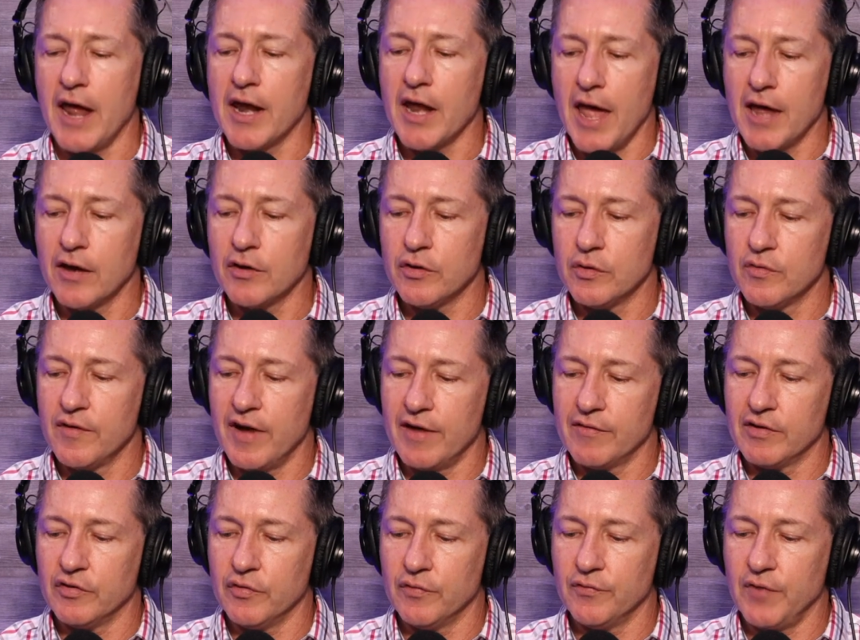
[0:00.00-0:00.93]
And you've
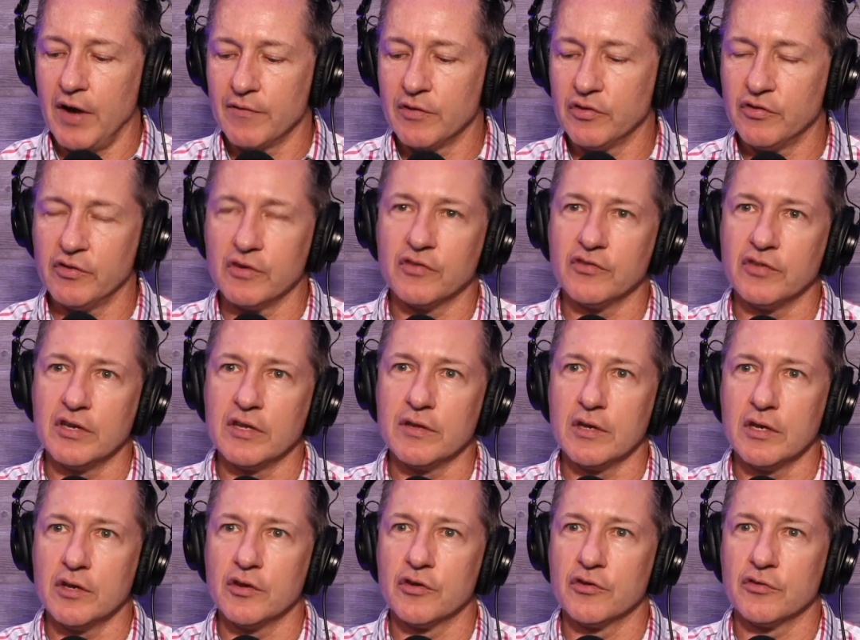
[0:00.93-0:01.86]
obviously seen
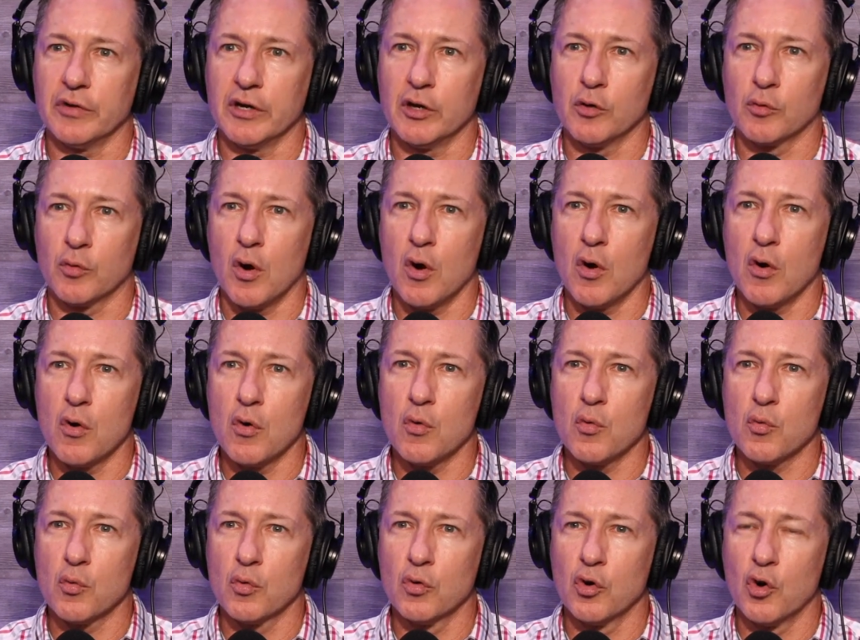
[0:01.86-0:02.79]
the industry
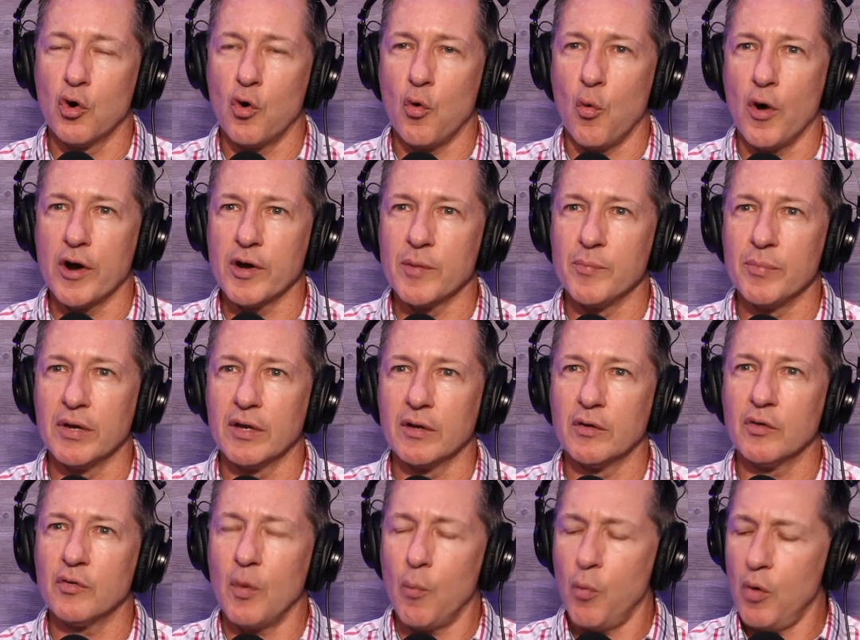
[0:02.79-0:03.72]
grow quite a
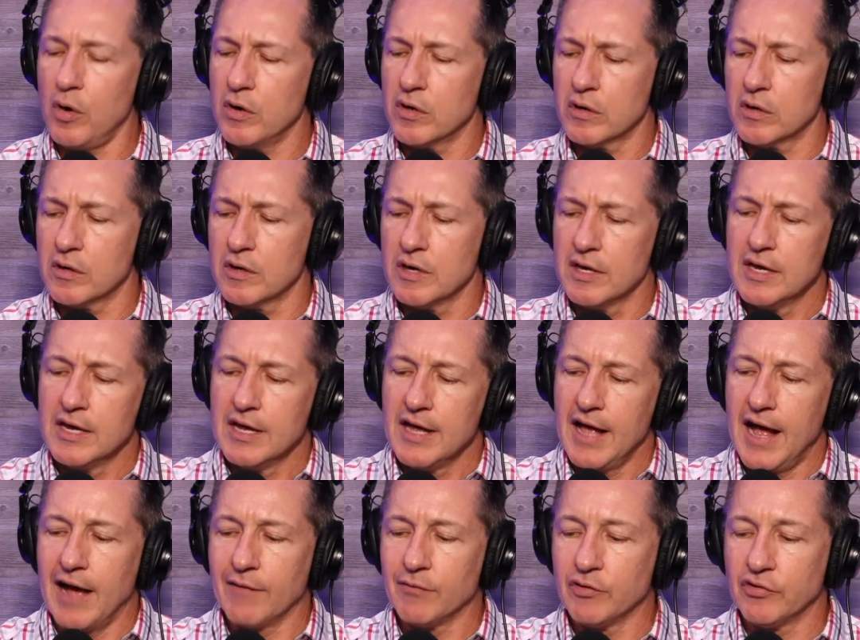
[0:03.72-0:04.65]
bit. What are
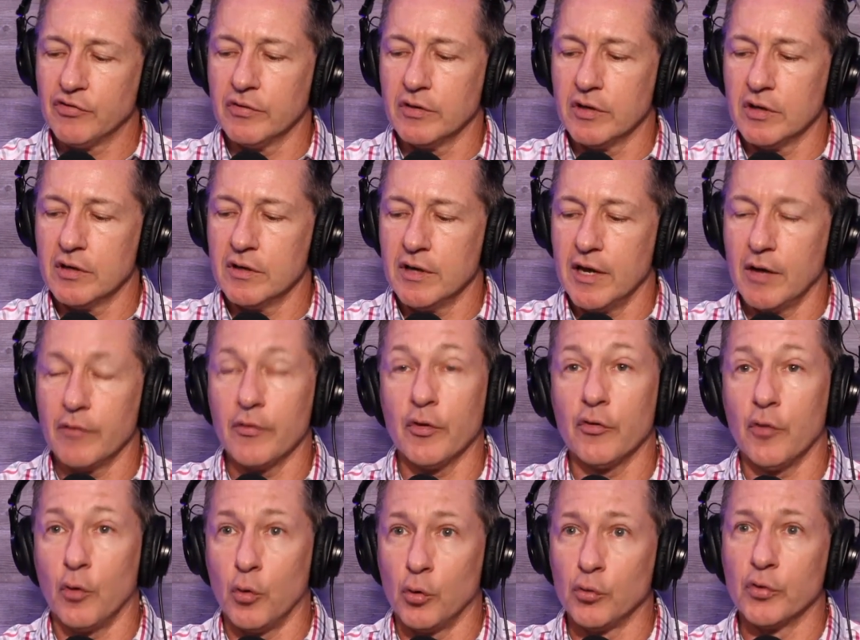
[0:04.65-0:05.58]
obviously now
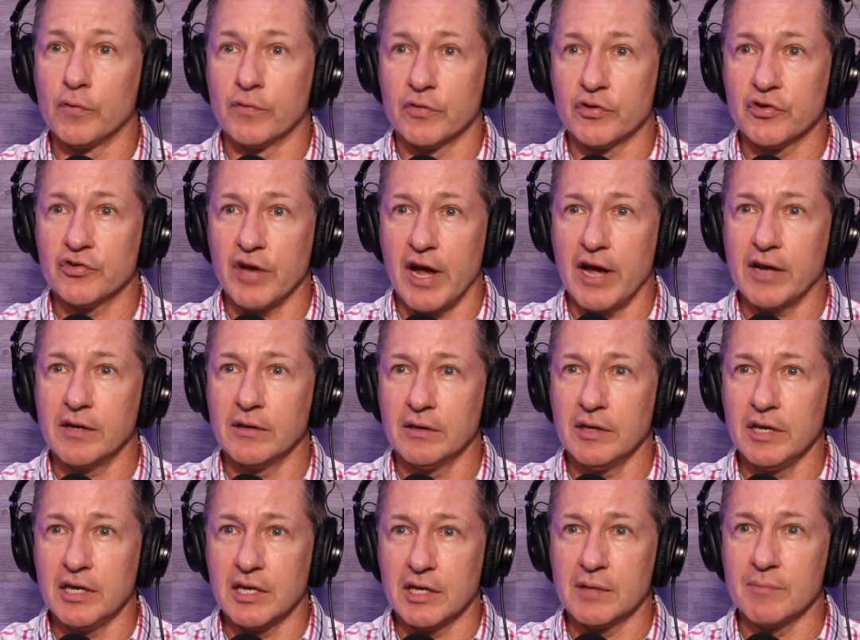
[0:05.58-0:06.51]
the Holdovers shot
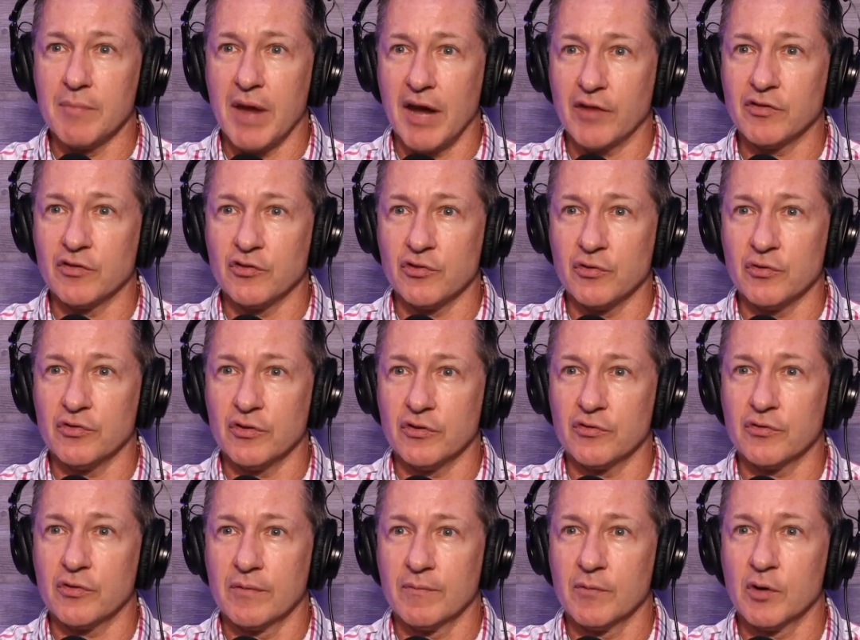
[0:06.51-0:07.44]
in
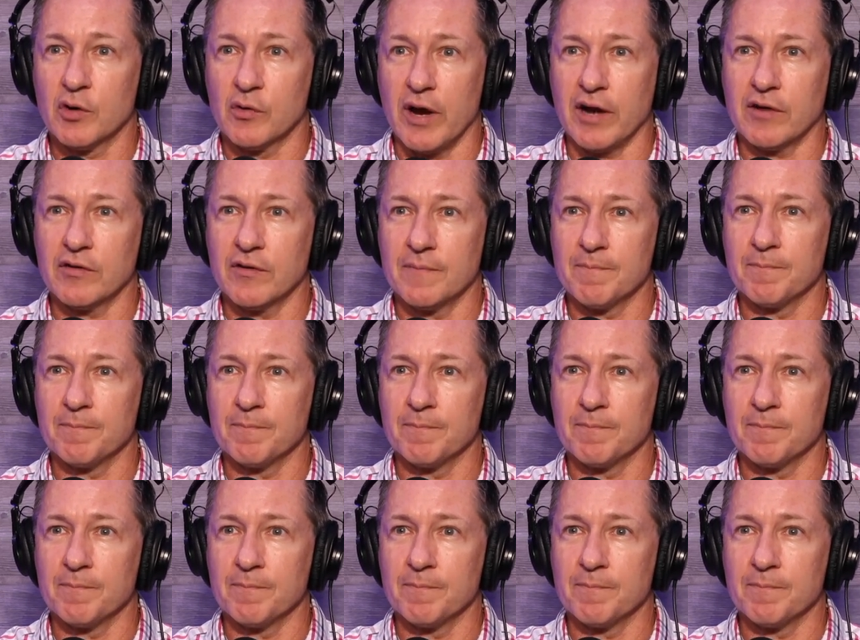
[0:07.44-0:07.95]
Massachusetts, correct?